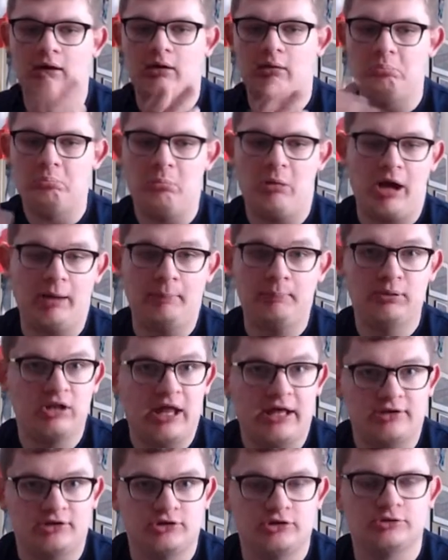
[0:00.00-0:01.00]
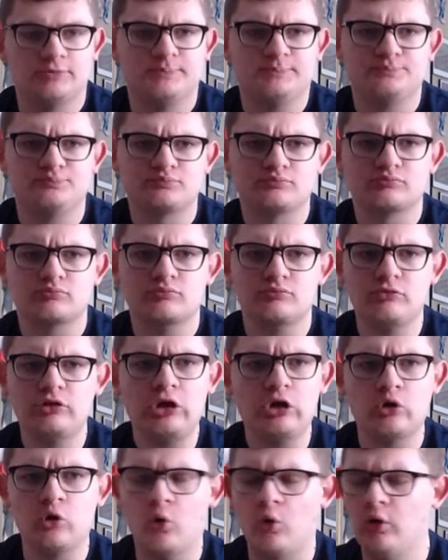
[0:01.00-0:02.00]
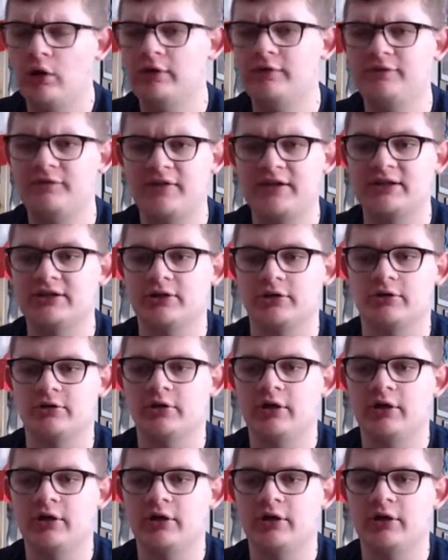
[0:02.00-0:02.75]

a plush or a figure.